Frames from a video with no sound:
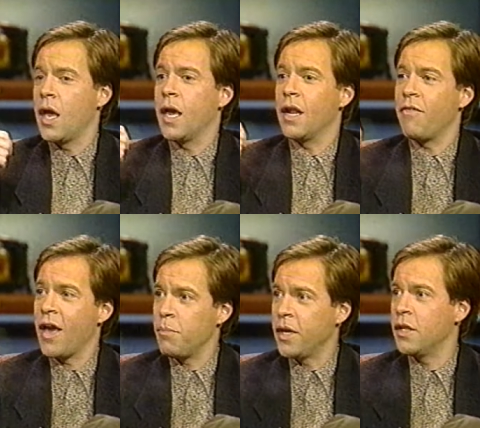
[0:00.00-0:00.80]
and I've
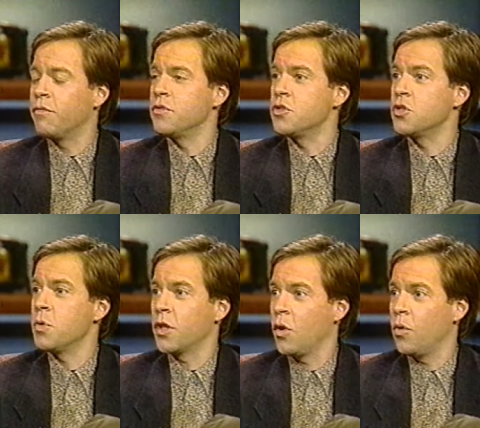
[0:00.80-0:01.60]
had my differences
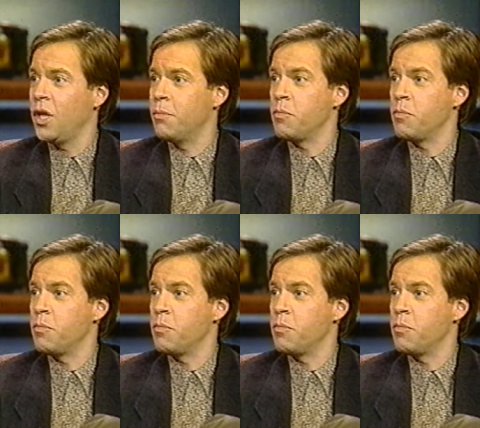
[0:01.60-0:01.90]
with Kareem,